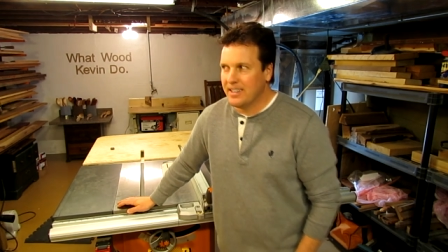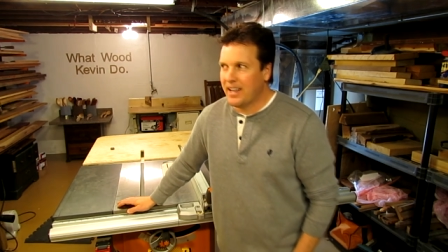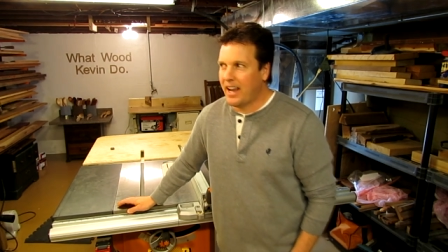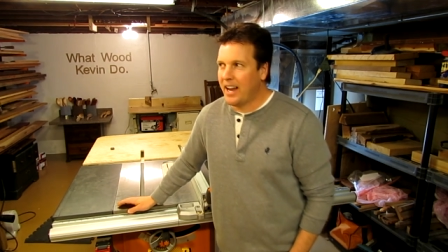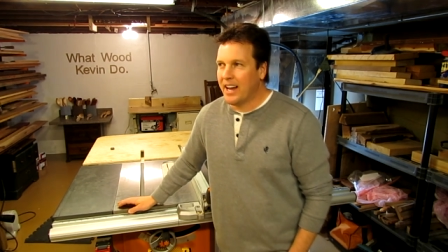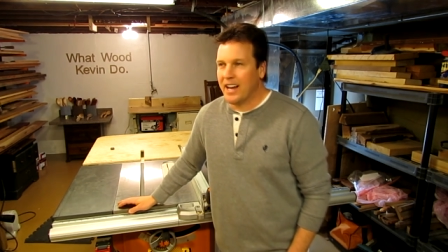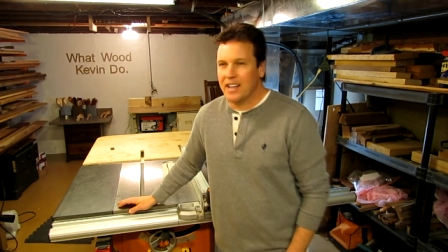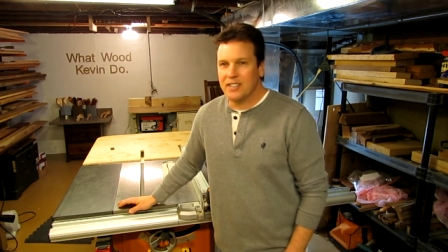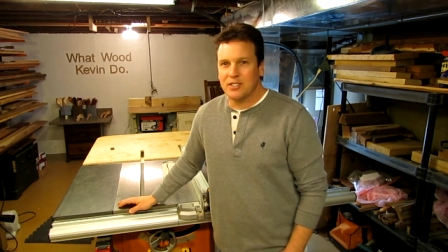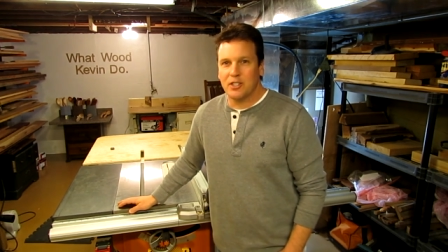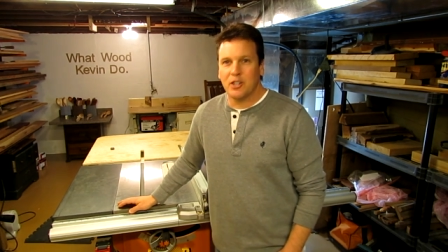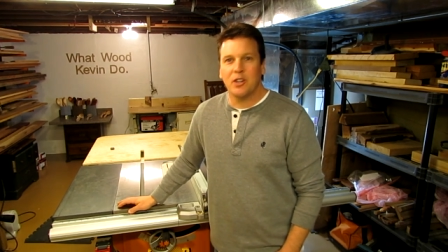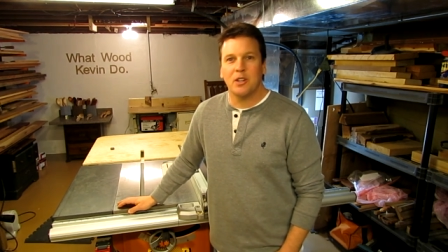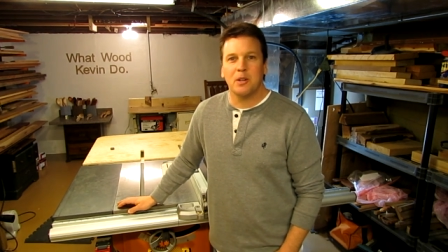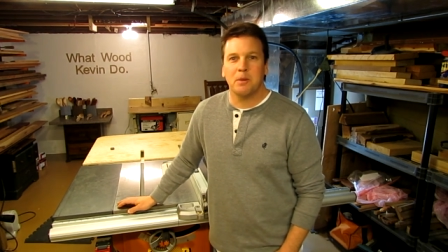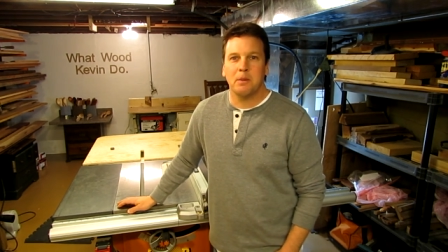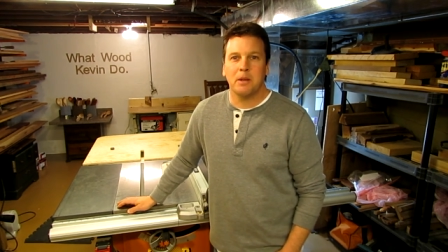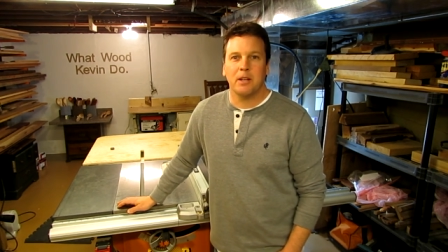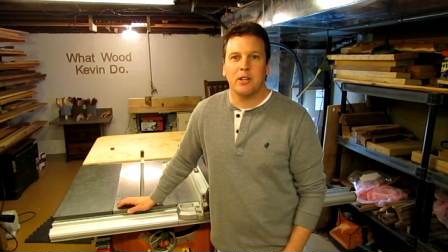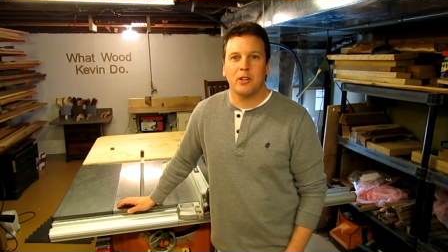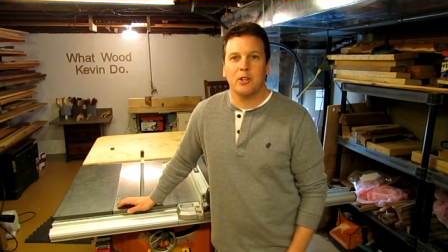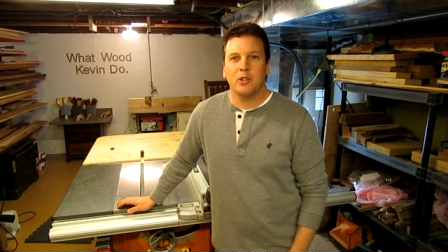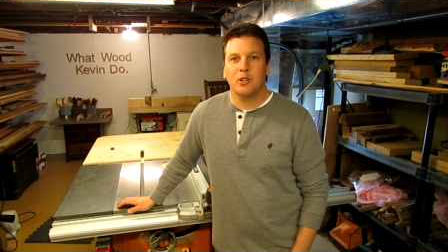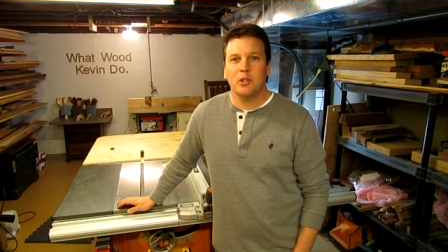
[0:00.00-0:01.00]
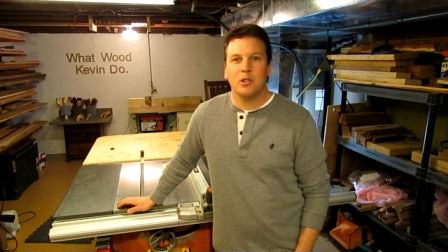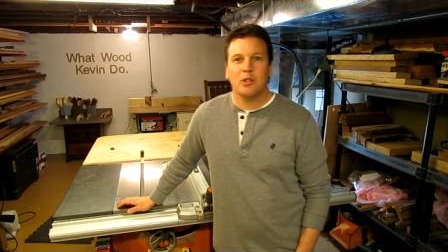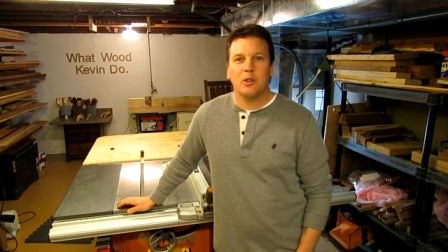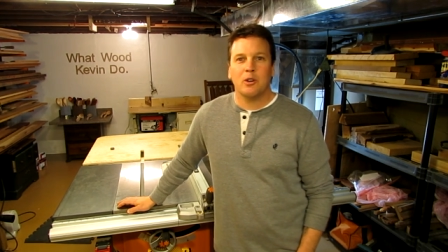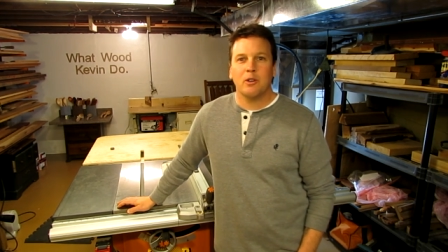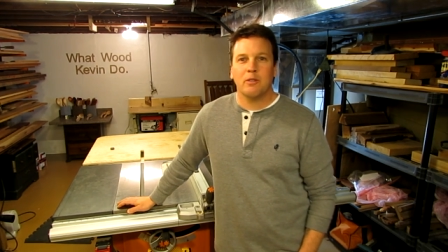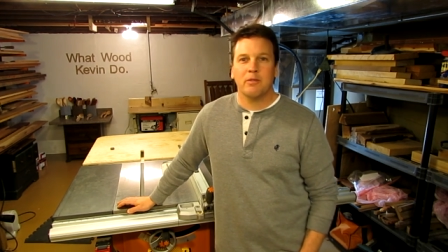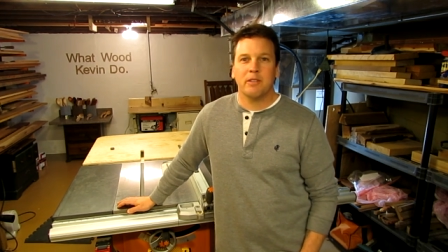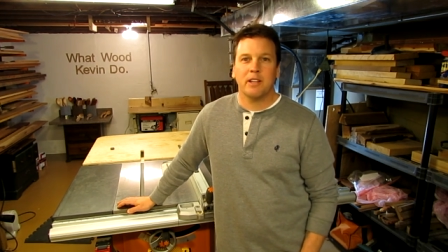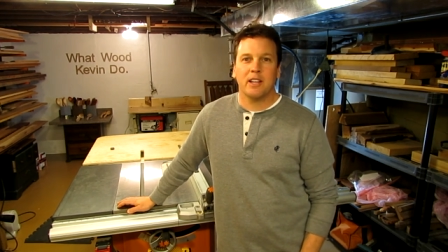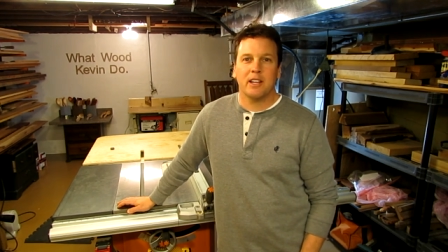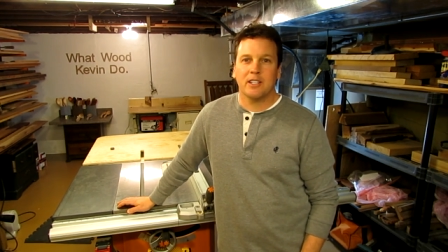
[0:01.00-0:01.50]
I guess it could have been Google
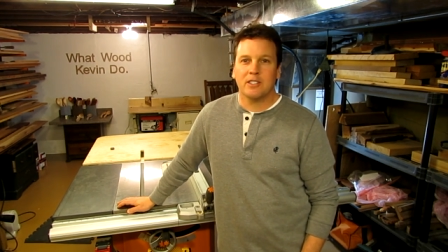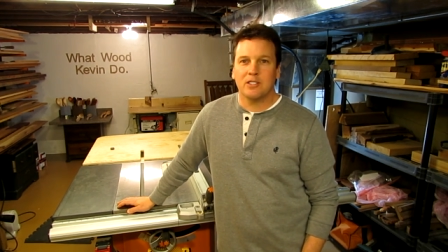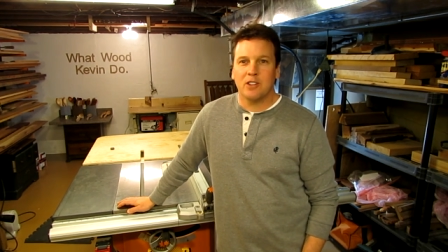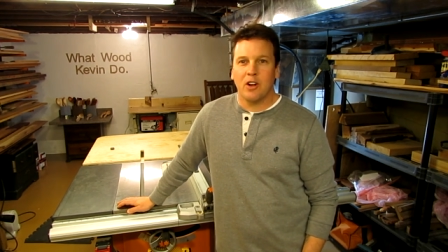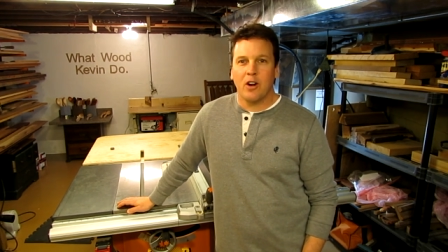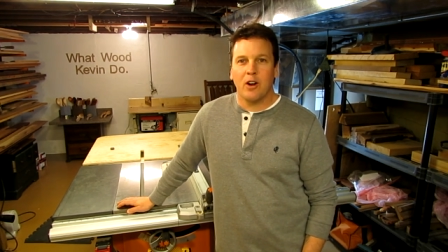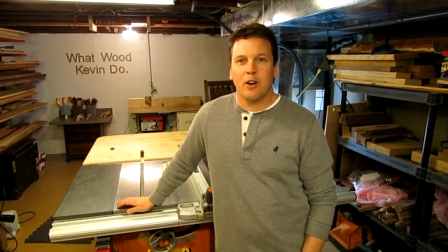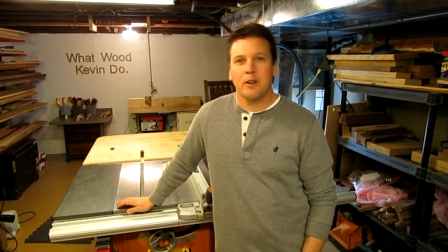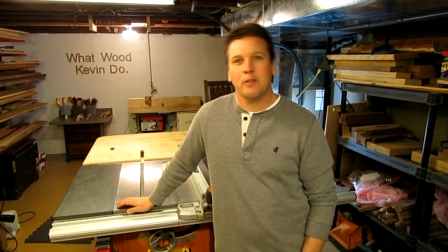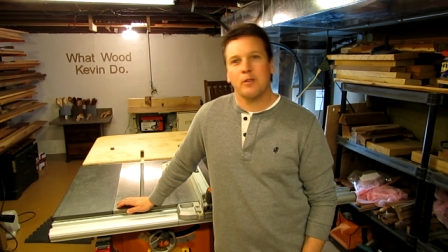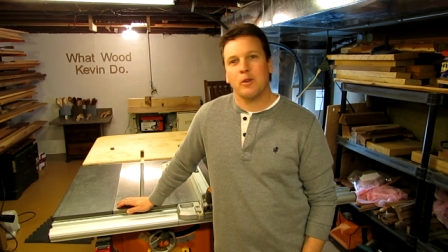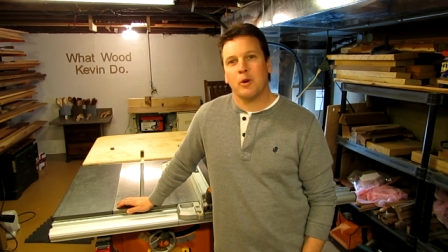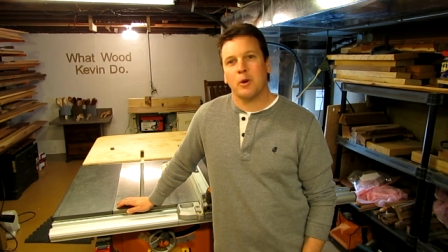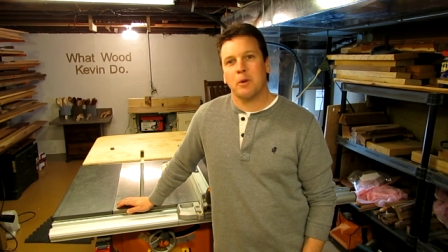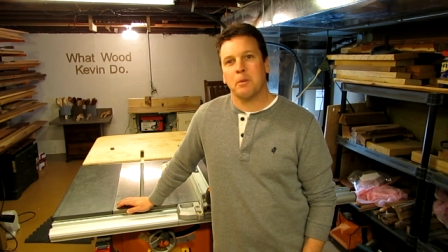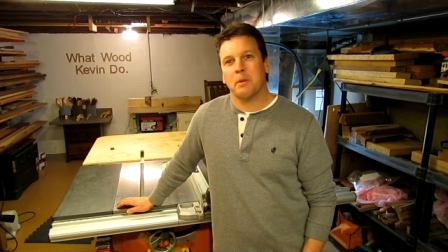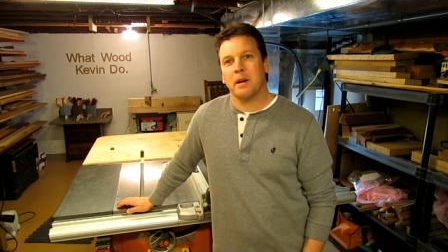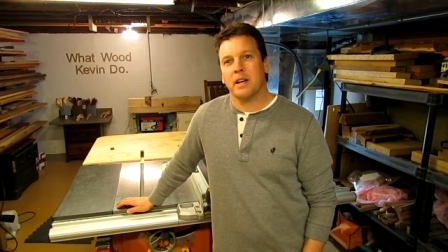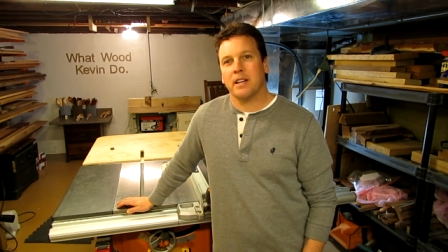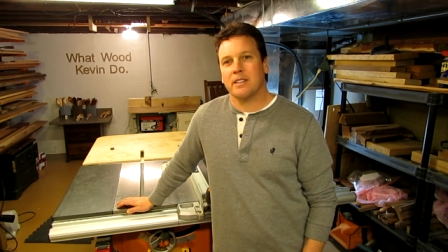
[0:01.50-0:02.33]
feeling sorry for me